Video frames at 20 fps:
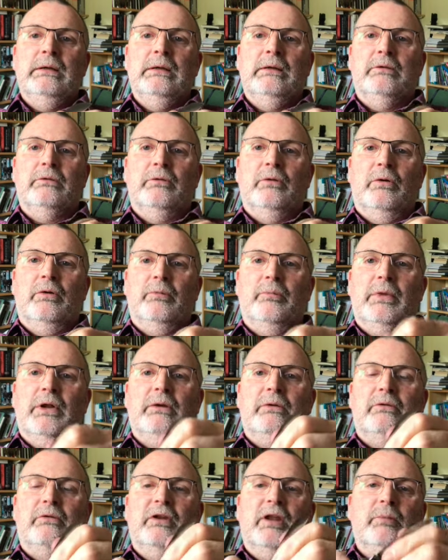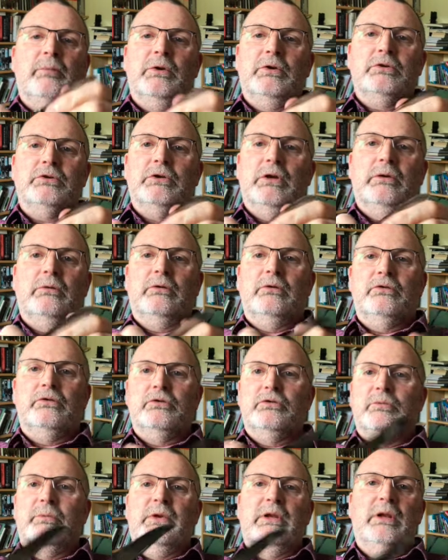It's not about it snapping shut because you
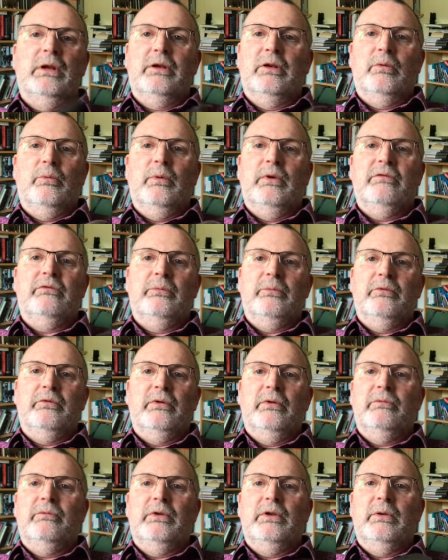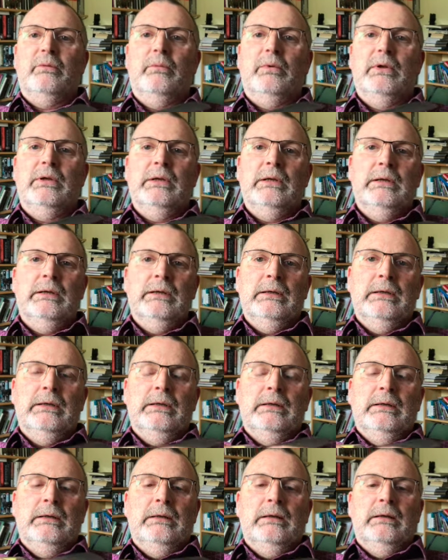should be cutting away from yourself anyway.
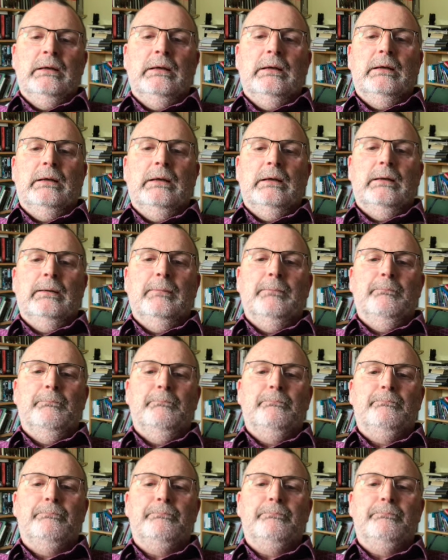Um,